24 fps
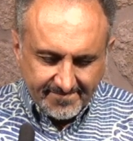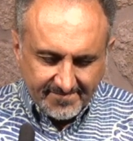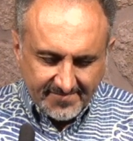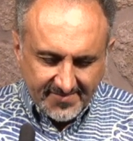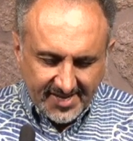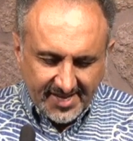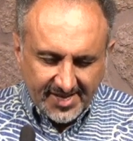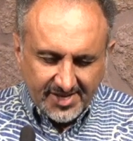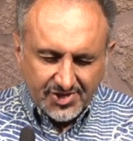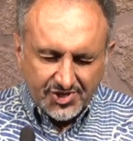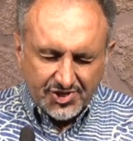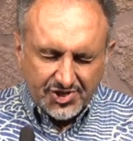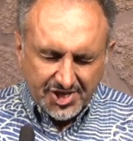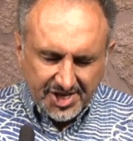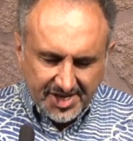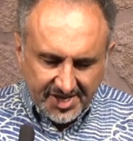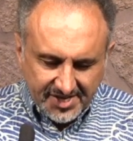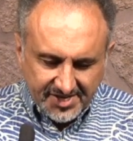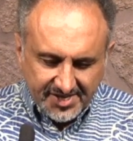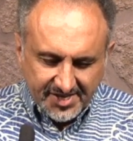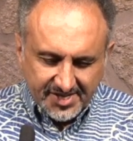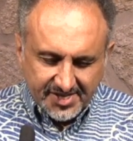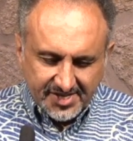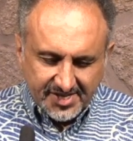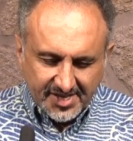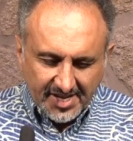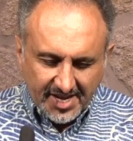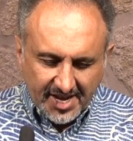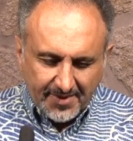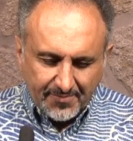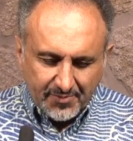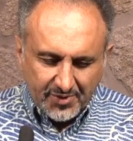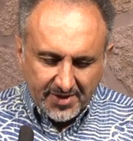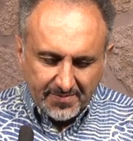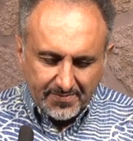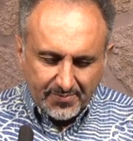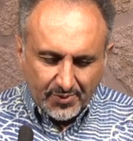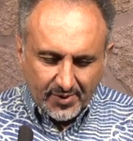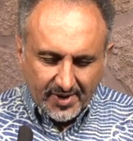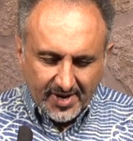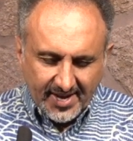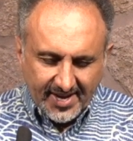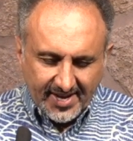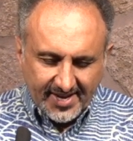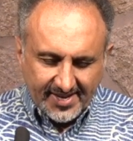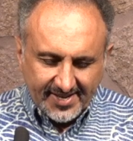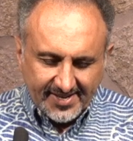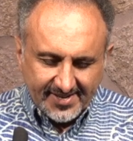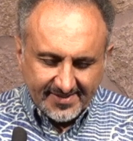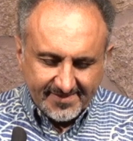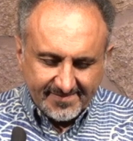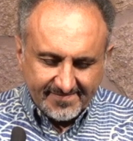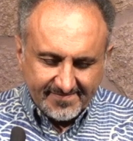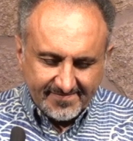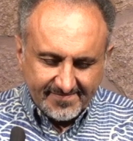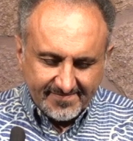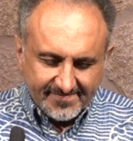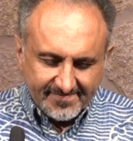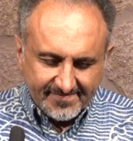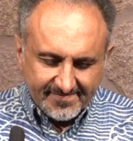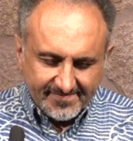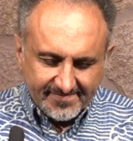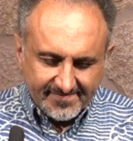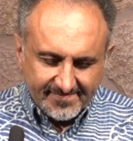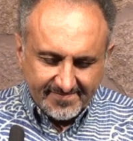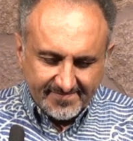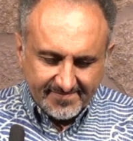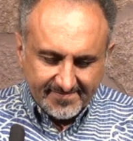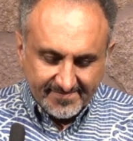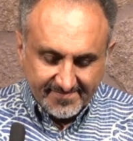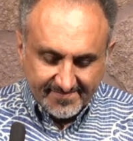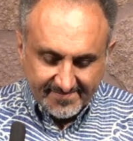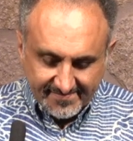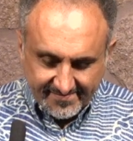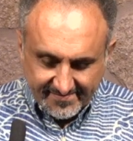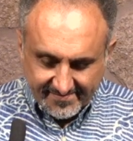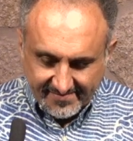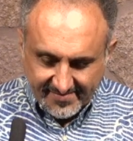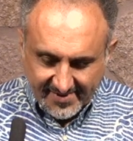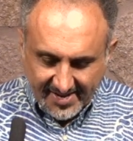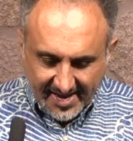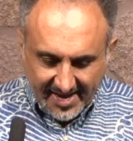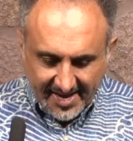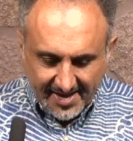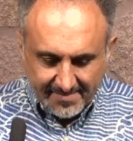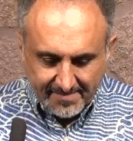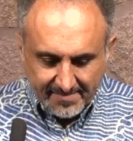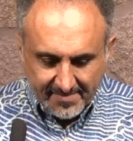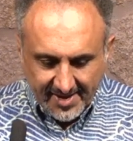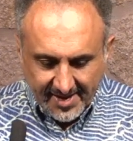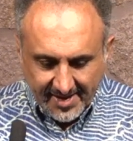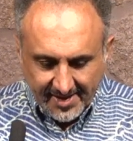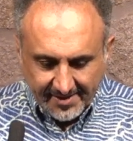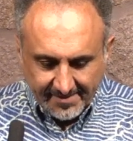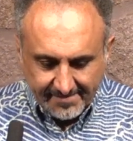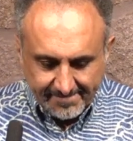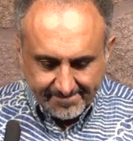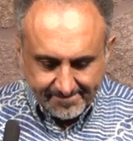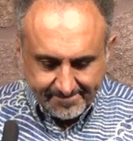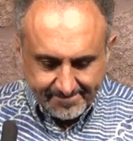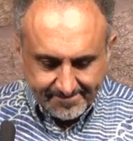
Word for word: In Jesus' name we pray. Amen.